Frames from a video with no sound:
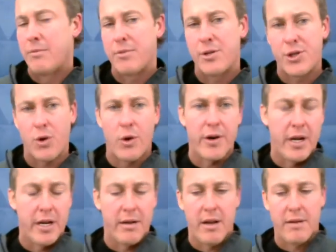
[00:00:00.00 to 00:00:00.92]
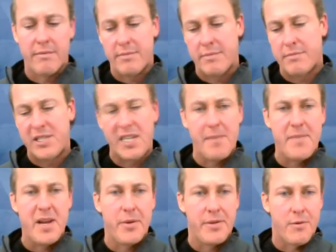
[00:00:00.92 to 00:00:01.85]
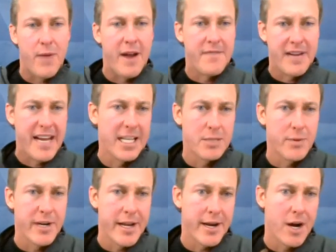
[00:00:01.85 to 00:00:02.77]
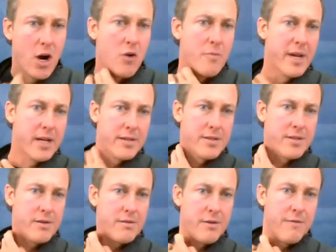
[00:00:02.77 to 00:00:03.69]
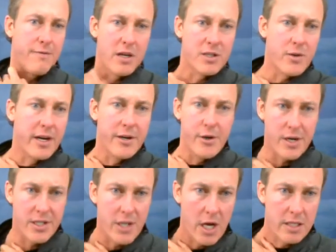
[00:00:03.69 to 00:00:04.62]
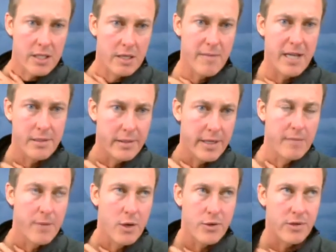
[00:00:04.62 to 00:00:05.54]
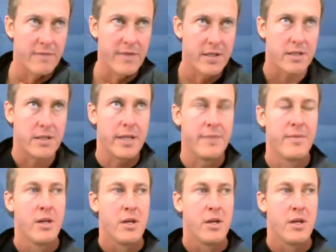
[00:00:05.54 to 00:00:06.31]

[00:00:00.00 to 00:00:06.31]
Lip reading: short and snippy with your wife and kids when you get home because you're frustrated and you're exhausted mentally, emotionally, physically.